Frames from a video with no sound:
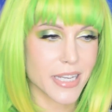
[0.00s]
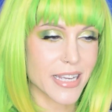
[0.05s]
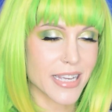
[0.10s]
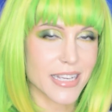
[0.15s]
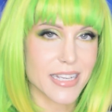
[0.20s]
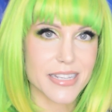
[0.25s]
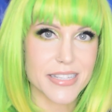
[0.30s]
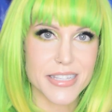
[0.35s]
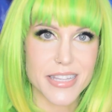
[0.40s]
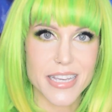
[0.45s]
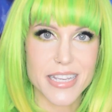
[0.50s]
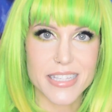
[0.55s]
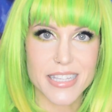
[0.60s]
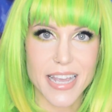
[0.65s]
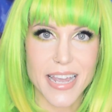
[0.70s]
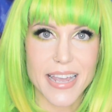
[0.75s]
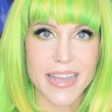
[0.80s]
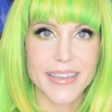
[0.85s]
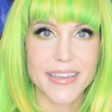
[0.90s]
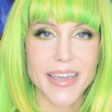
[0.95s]
Is this
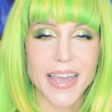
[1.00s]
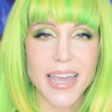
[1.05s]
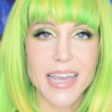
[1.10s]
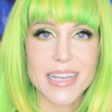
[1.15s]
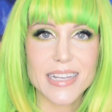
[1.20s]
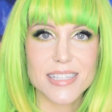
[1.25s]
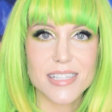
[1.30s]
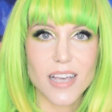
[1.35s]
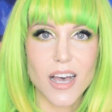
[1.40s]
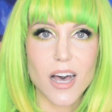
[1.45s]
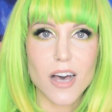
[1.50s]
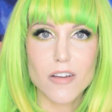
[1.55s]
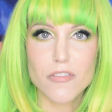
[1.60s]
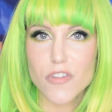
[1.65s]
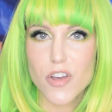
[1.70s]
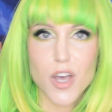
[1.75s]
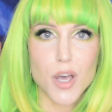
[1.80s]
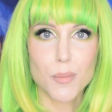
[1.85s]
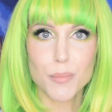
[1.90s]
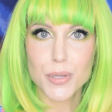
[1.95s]
a case of